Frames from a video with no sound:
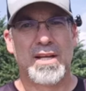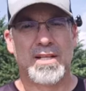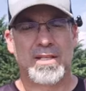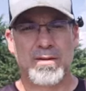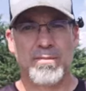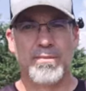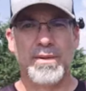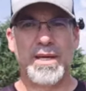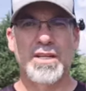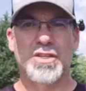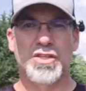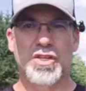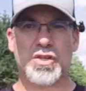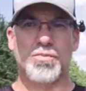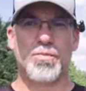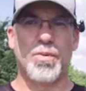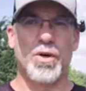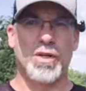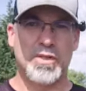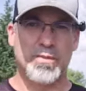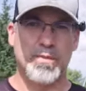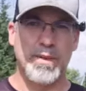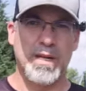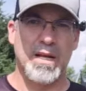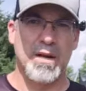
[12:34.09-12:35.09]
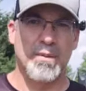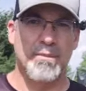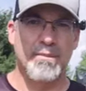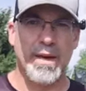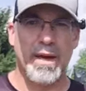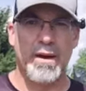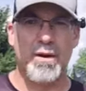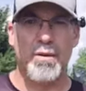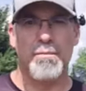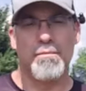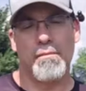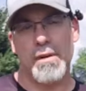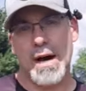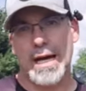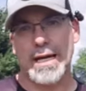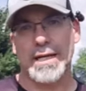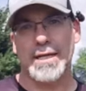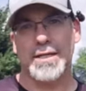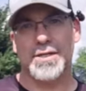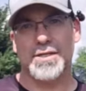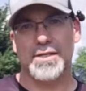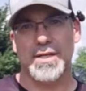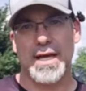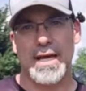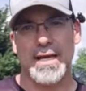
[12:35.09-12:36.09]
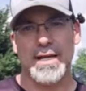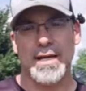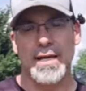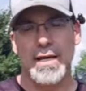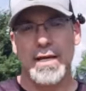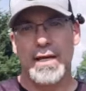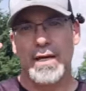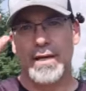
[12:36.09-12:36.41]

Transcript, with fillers: to me, just puts me in a better mindset